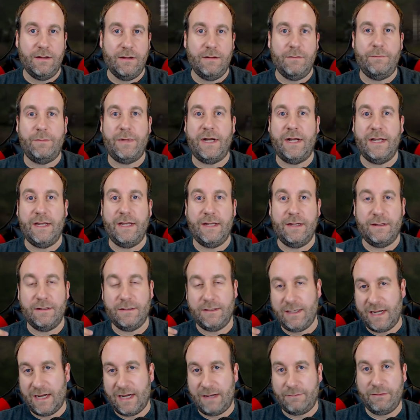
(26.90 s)
by
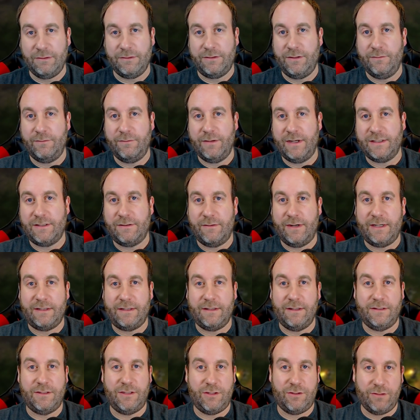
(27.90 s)
Diablo II
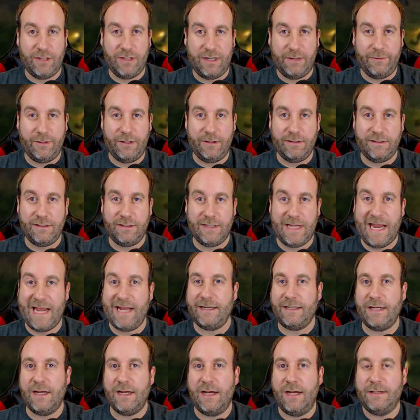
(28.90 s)
Resurrected streamers
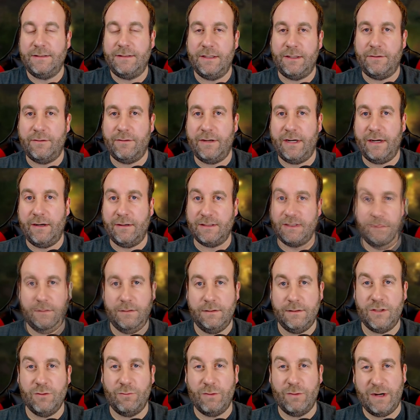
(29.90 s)
and content creators.
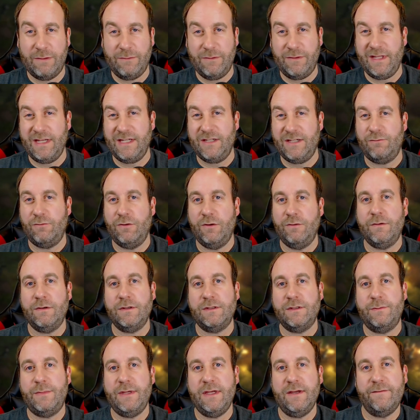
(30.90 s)
So when will these
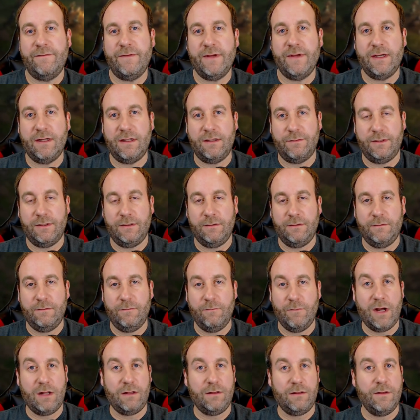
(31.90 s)
runewords be available?
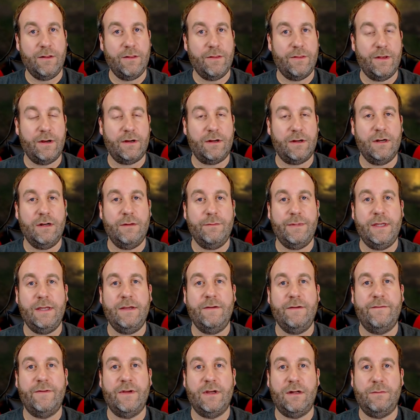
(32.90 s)
Well, they're going to
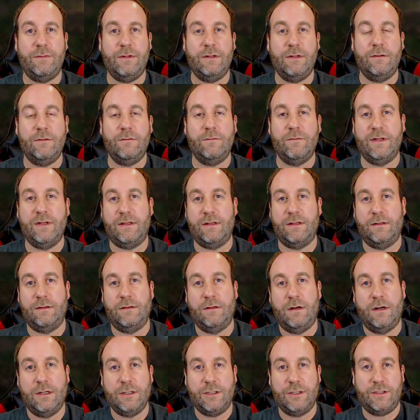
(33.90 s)
be available with the
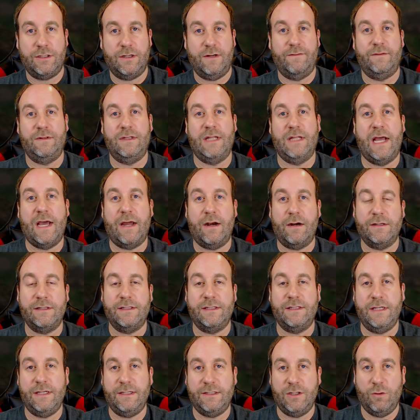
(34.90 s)
launch of Ladder
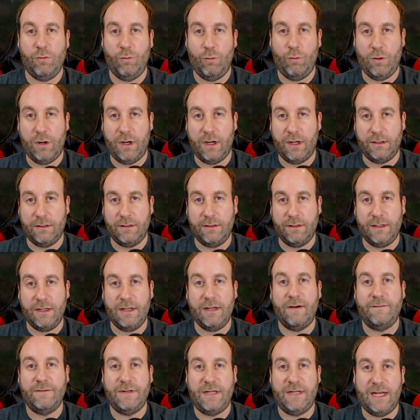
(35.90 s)
Season 1
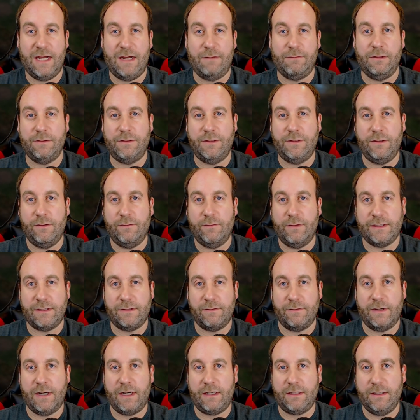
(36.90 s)
of Diablo II
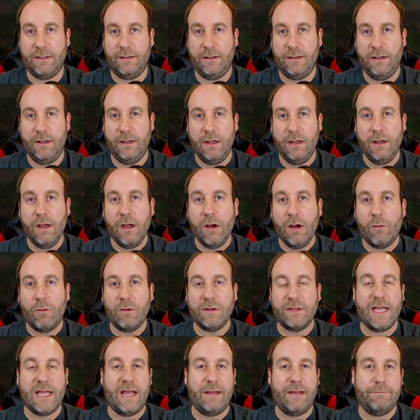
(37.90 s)
Resurrected.
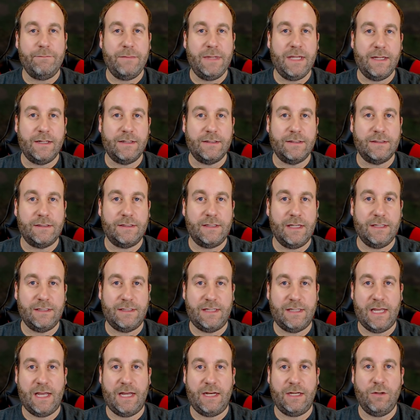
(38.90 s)
What that means
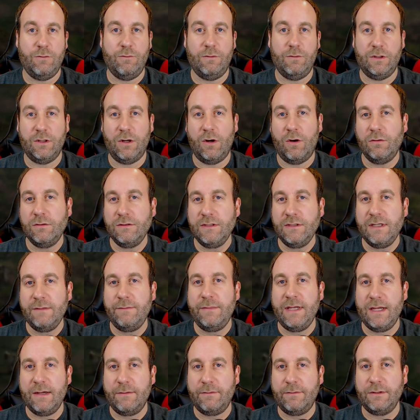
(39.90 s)
is that you will only
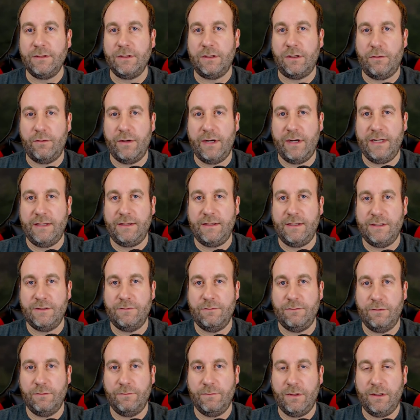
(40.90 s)
be able to create
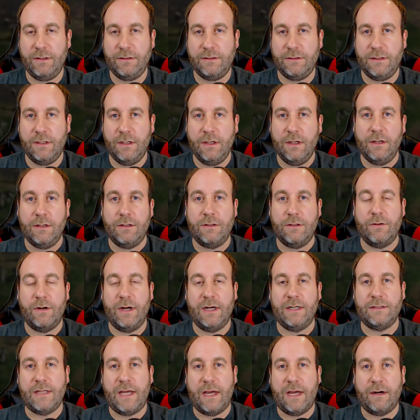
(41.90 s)
these runewords
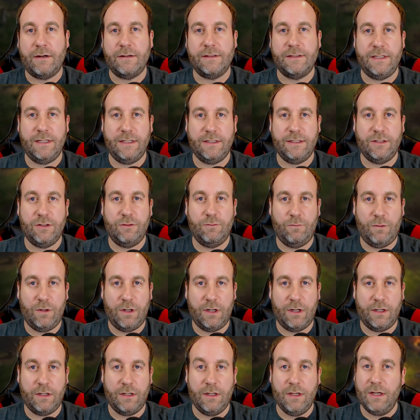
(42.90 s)
during Ladder Season
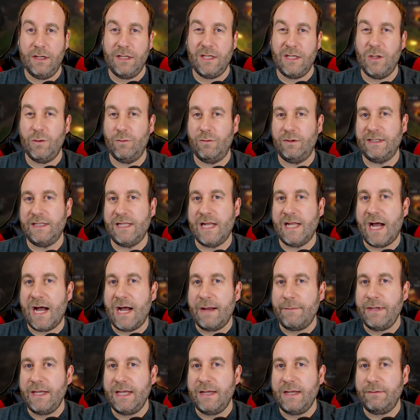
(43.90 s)
1. You will
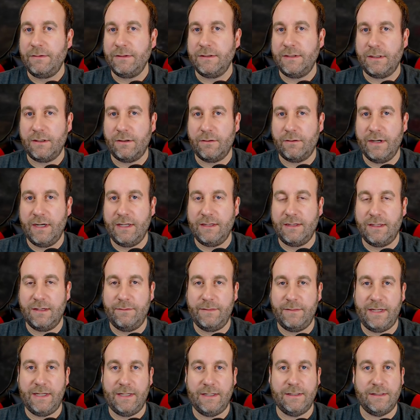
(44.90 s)
not be able to create
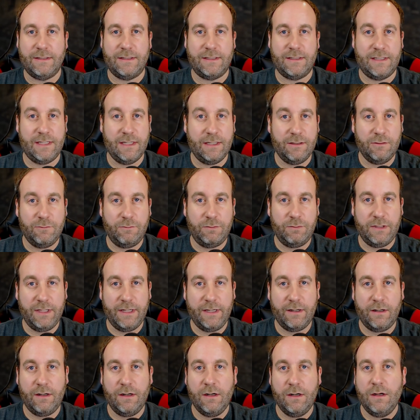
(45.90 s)
them in single
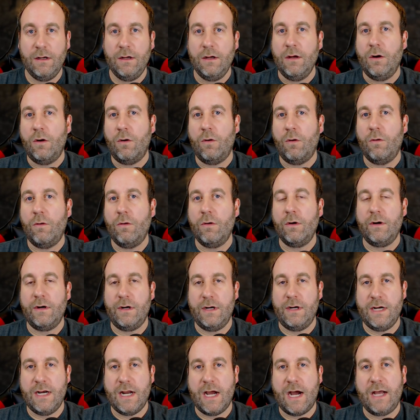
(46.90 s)
player or
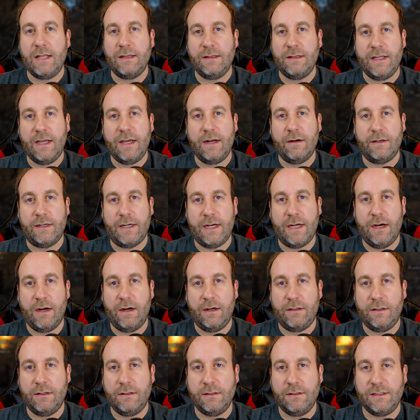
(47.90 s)
non-ladder
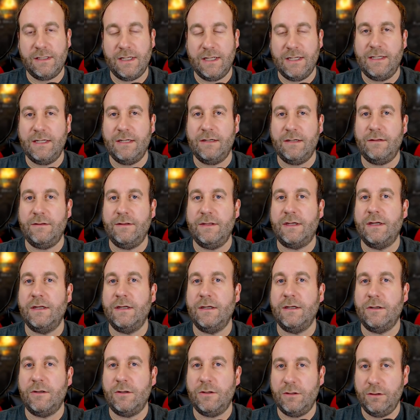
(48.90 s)
characters until the
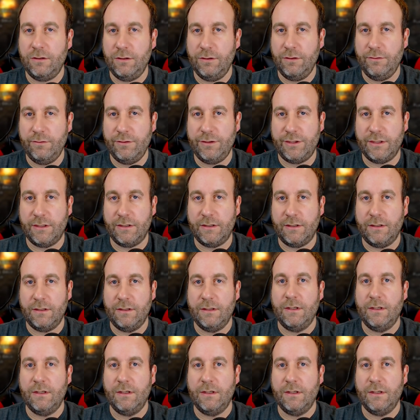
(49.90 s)
conclusion